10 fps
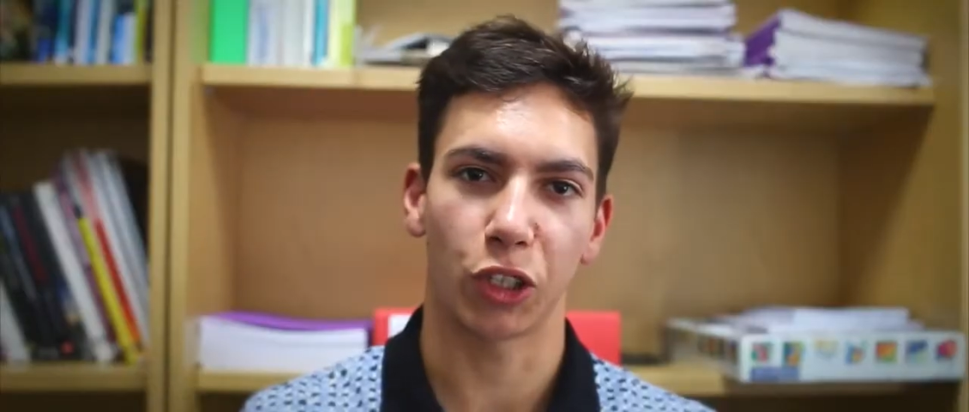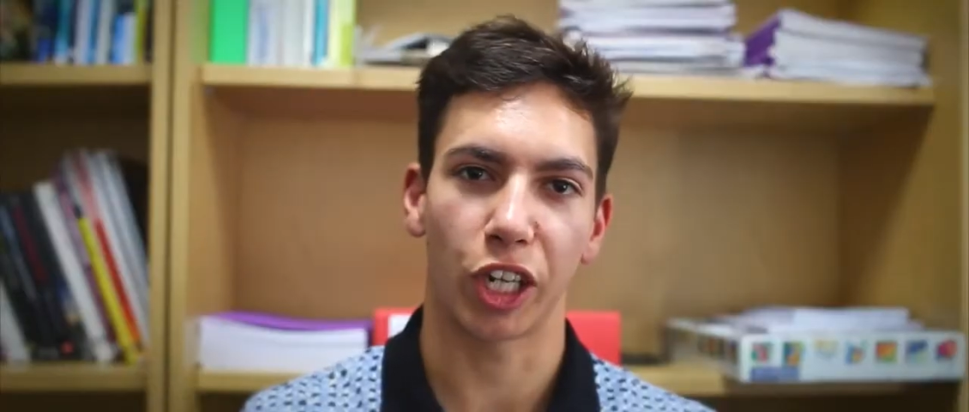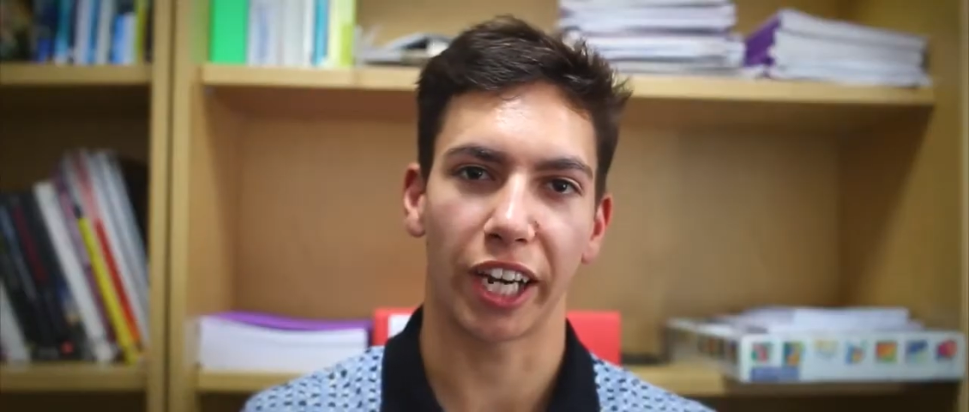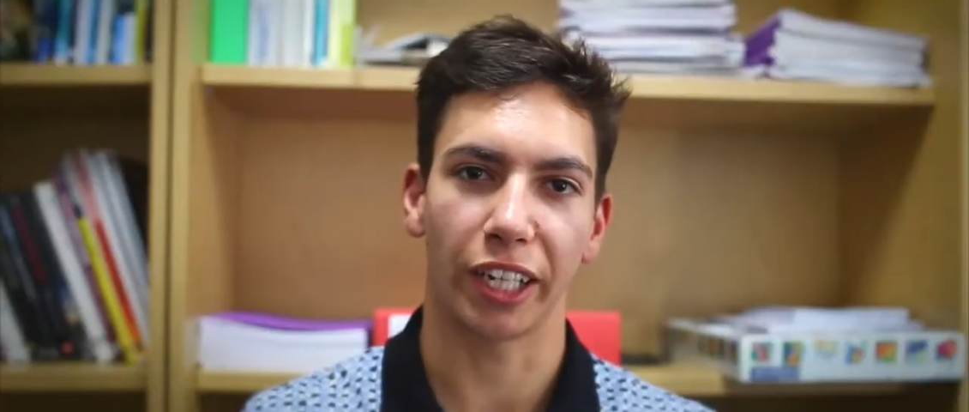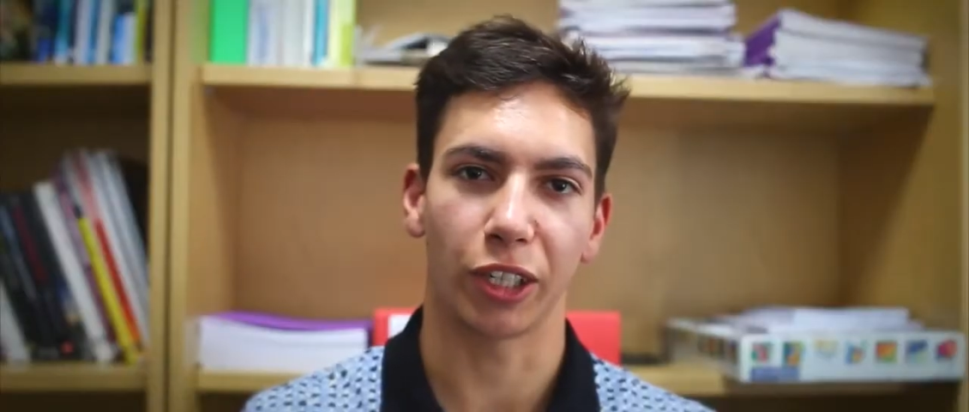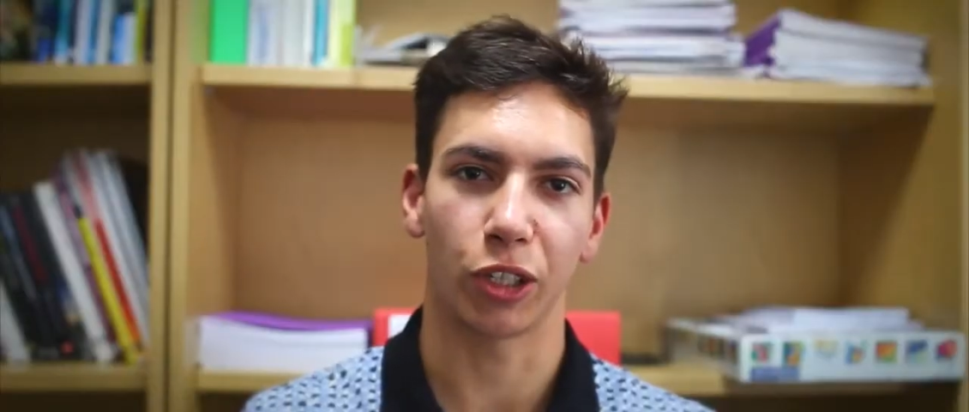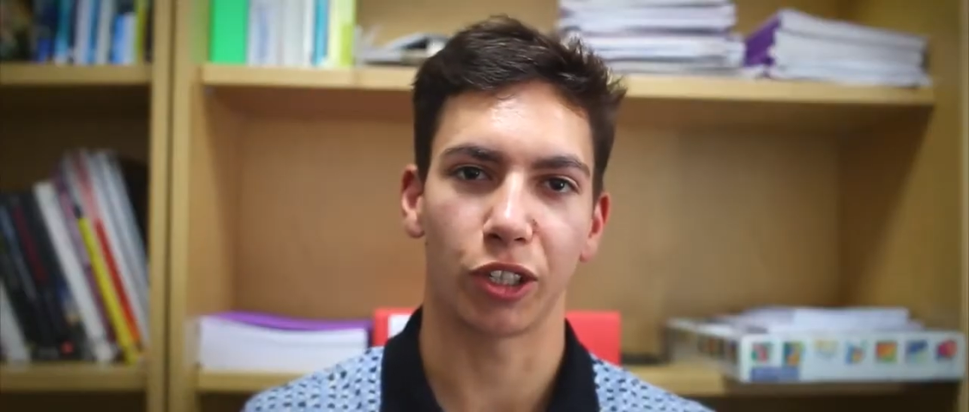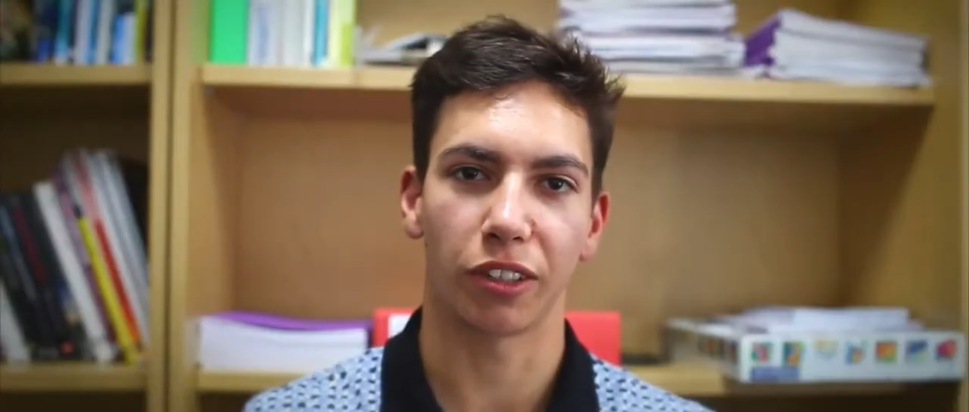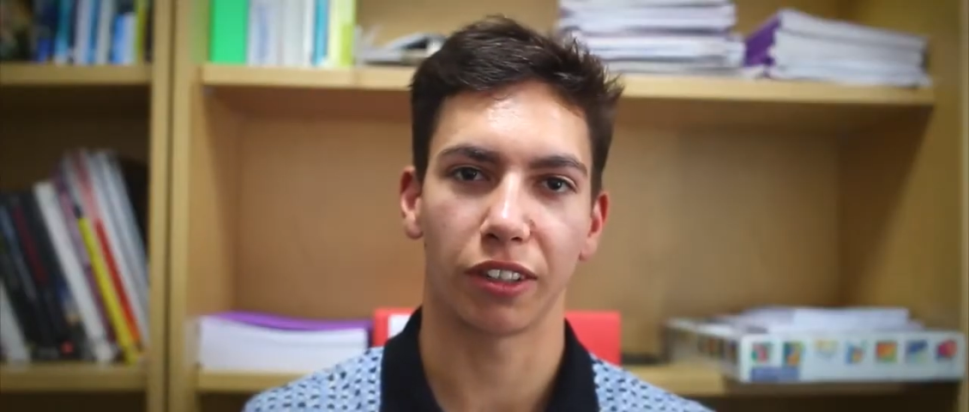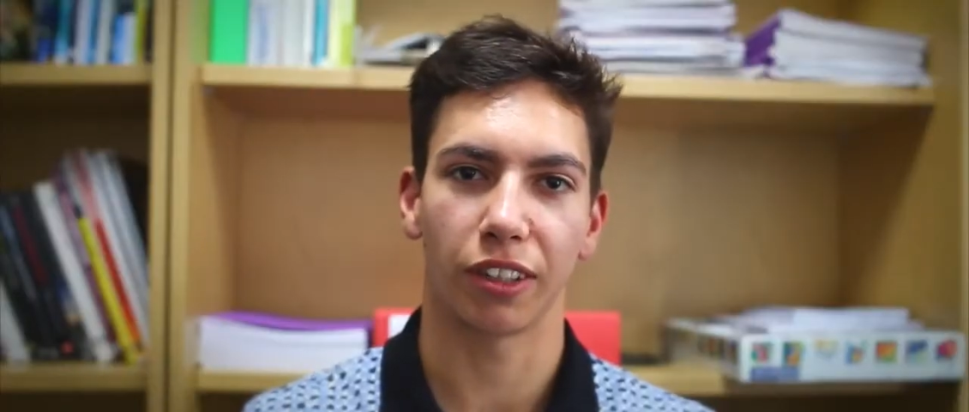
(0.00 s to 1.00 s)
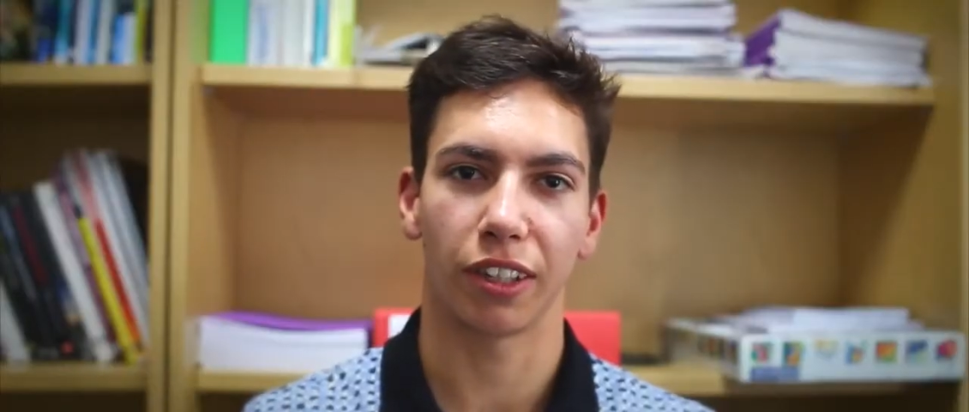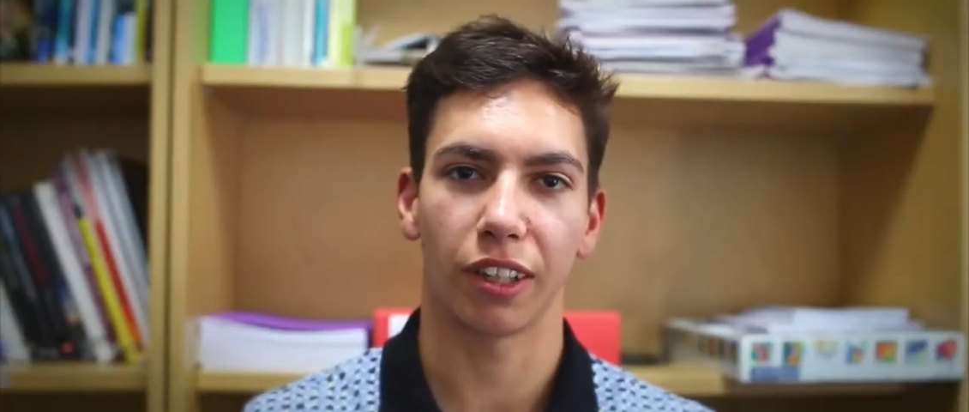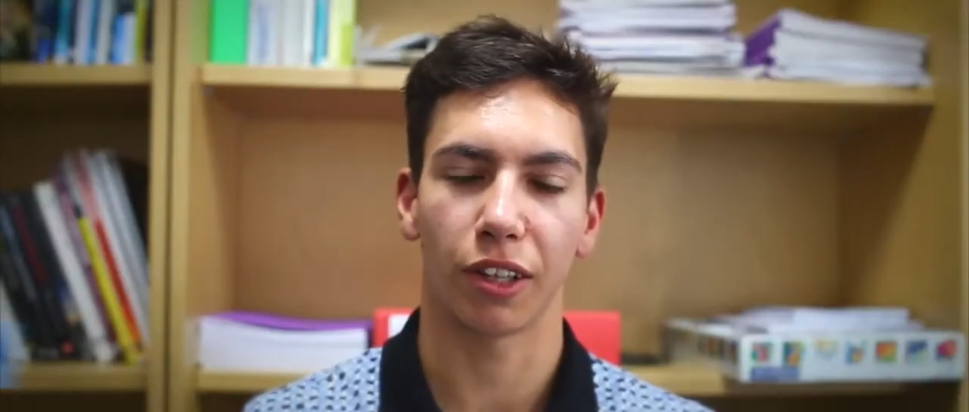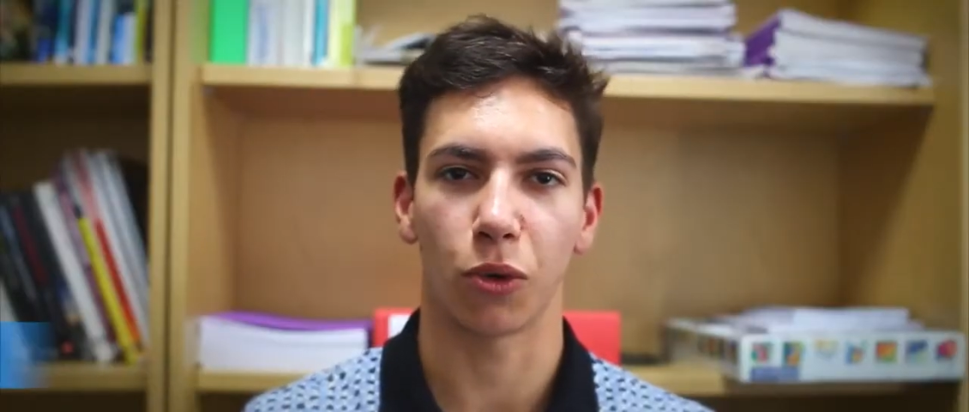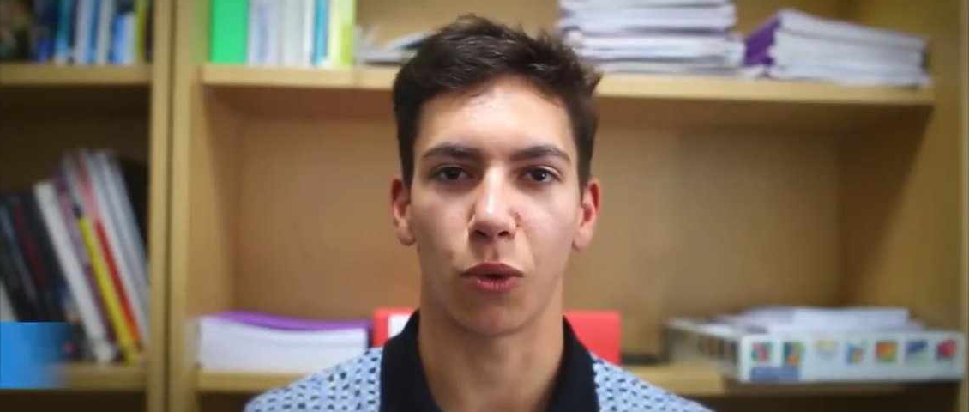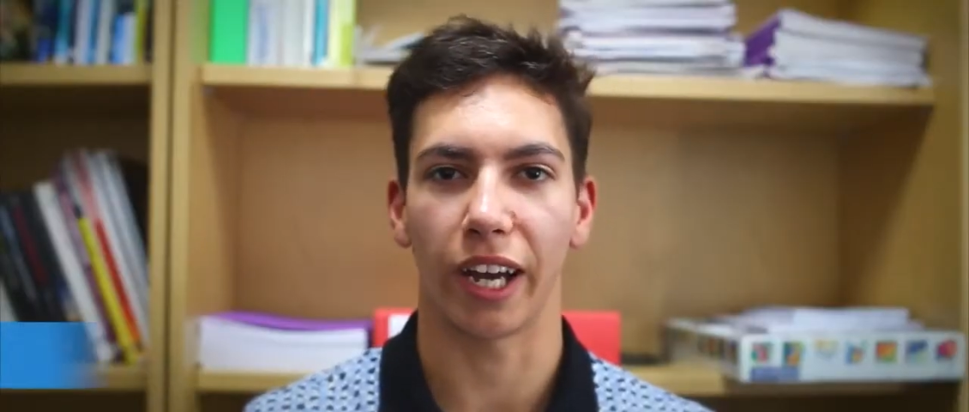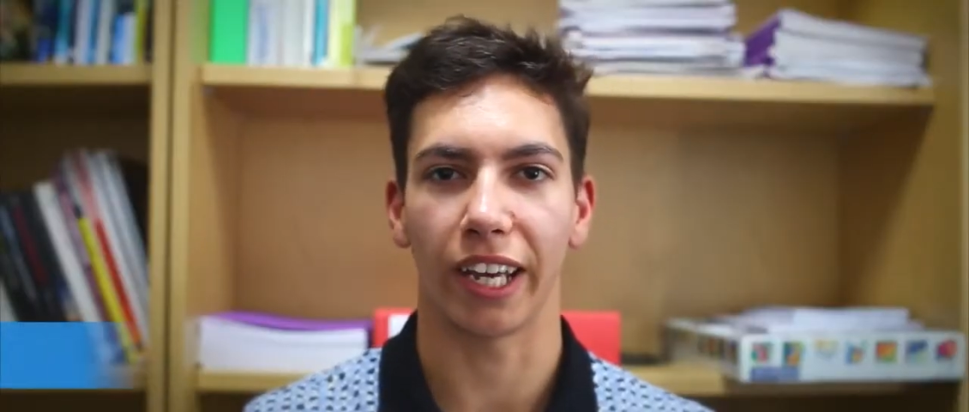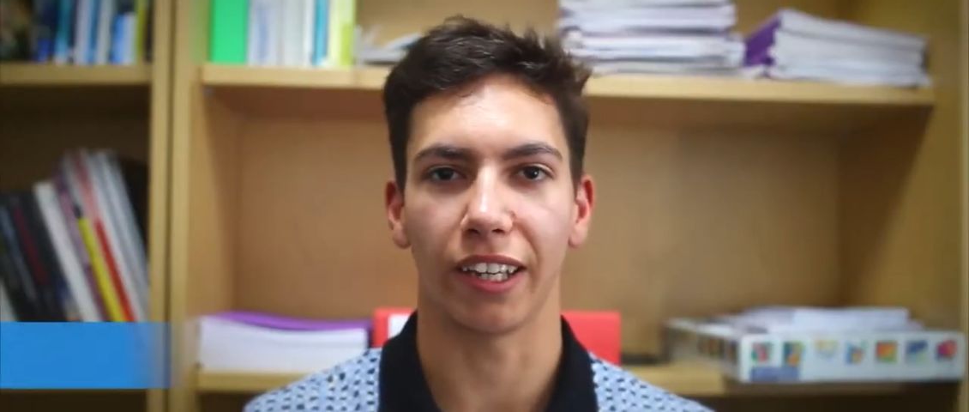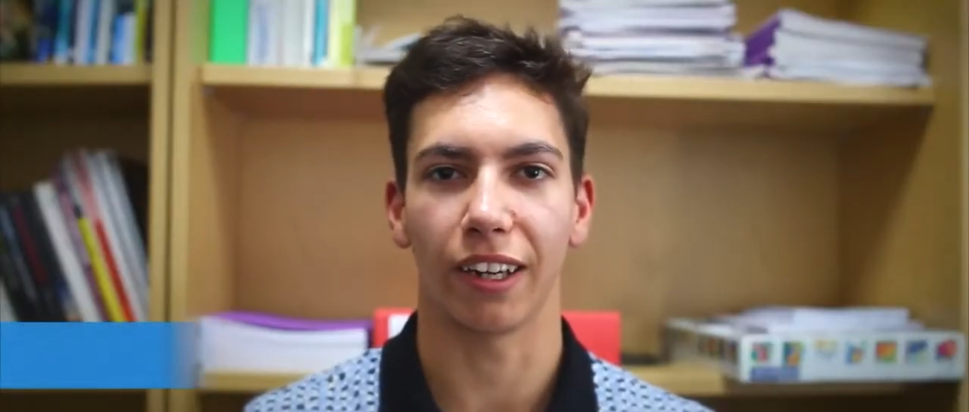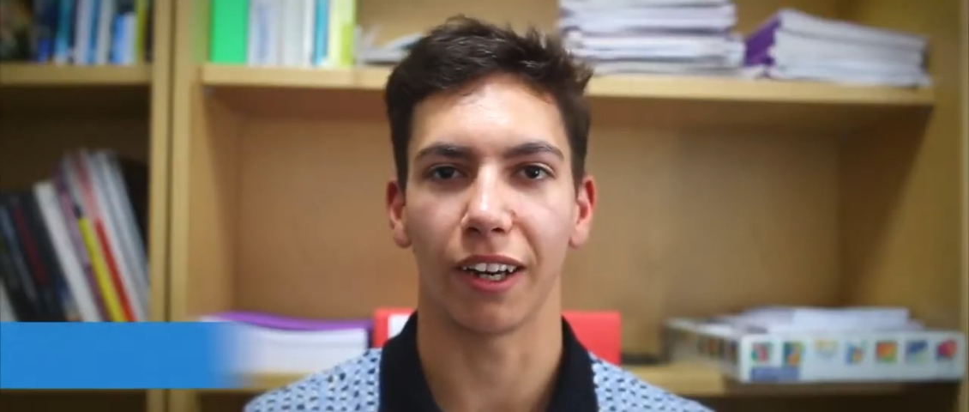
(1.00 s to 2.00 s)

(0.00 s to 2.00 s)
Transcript: it's changed the way